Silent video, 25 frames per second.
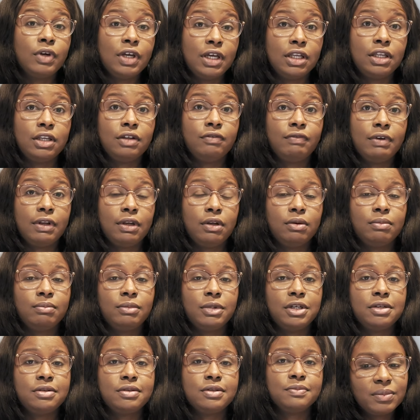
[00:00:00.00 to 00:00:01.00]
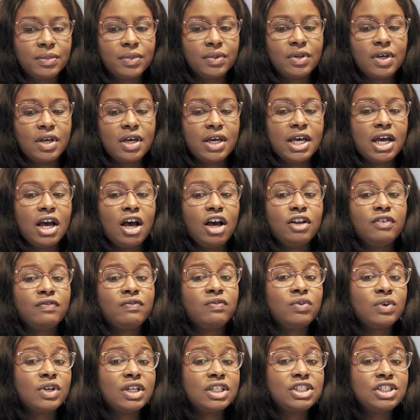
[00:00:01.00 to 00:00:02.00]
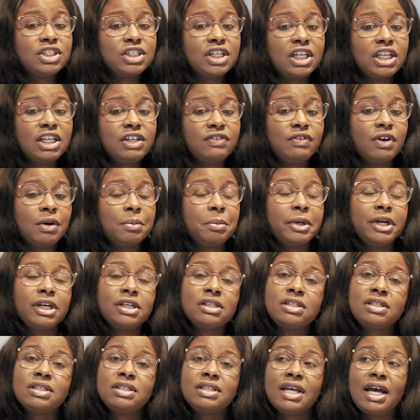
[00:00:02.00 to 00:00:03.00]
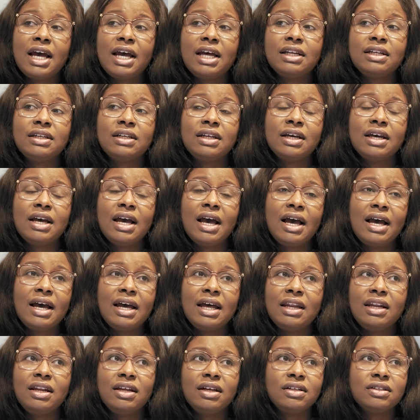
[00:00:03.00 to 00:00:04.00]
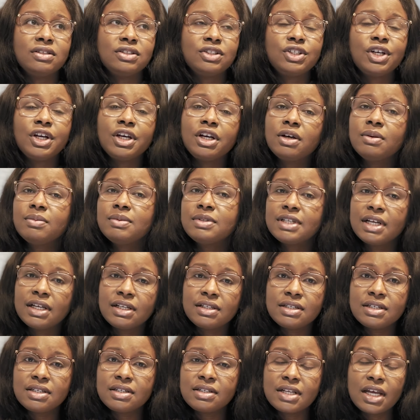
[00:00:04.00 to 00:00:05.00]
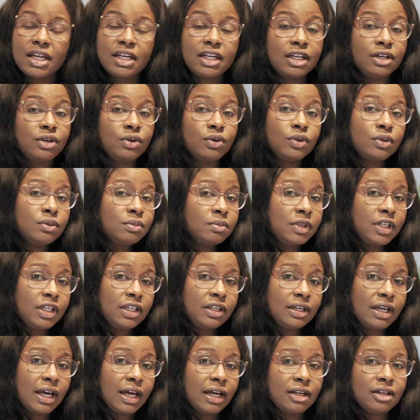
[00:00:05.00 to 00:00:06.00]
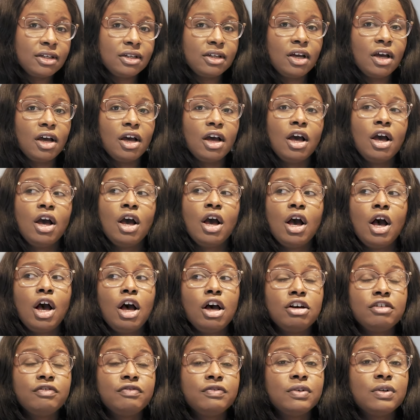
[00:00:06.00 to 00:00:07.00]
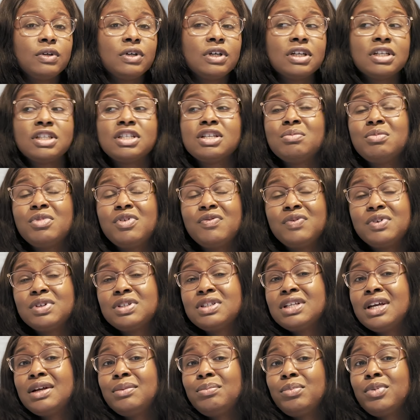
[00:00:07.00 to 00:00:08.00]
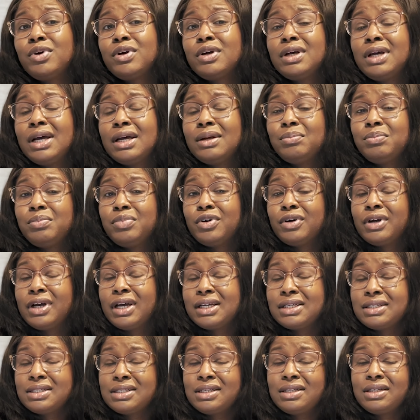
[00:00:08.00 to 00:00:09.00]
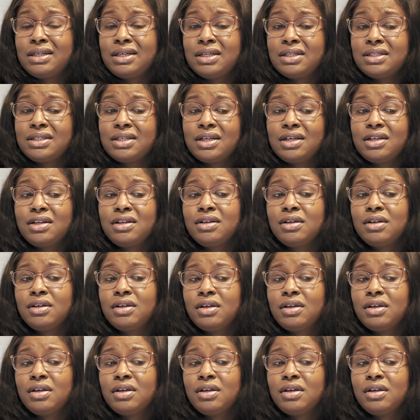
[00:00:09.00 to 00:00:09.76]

development. Unfortunately, for persons that had circumstances that they couldn't be in Canada, or for some of us that procrastinated,